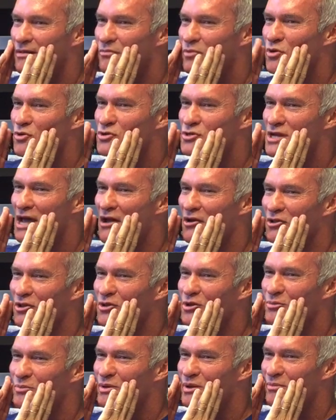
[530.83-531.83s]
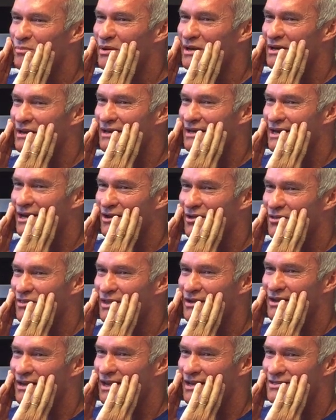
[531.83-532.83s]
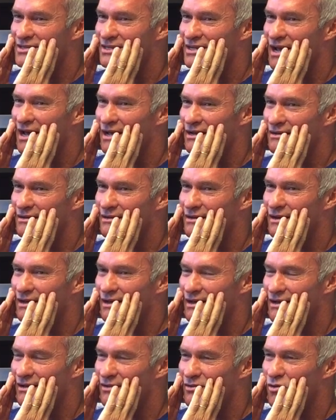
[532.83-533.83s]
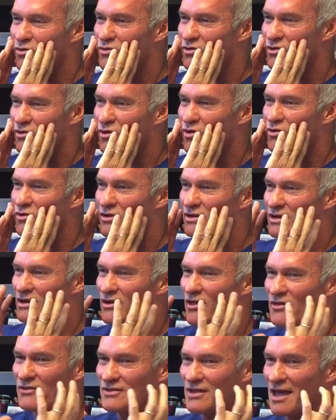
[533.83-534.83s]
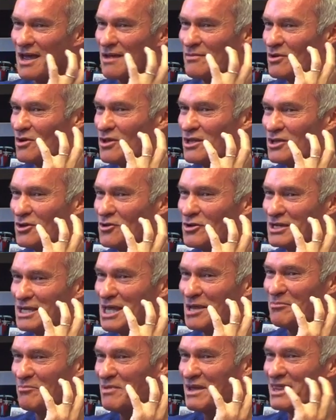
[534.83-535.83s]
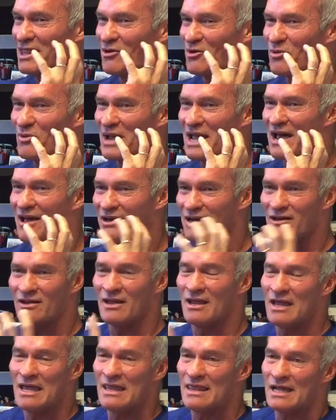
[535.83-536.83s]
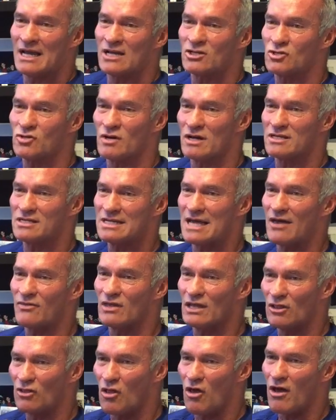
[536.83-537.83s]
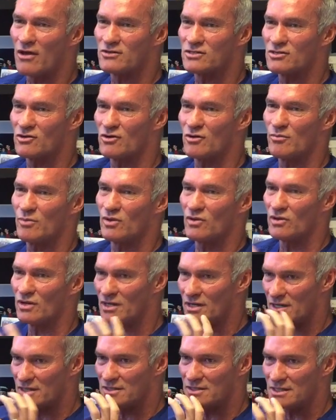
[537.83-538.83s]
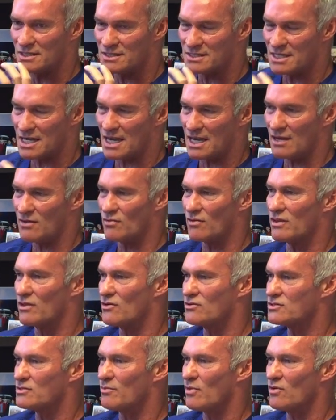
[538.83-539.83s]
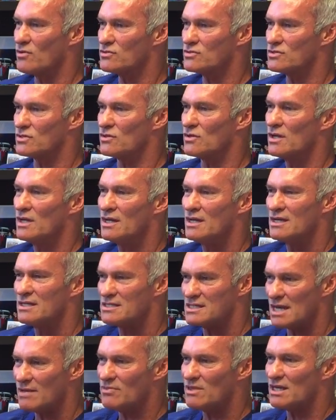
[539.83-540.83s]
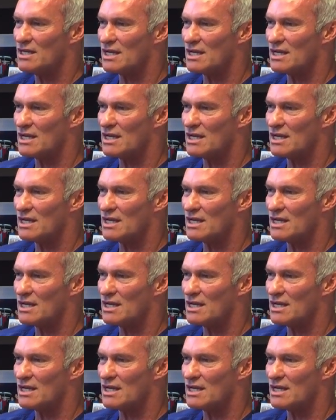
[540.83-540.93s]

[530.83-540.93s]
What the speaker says: pushed out a little bit, but, you know, then as he got older and older and did it all the time, you know, he couldn't keep them in. They were way out here. They got stretched out. They lost their ability to stay where they're supposed to. Same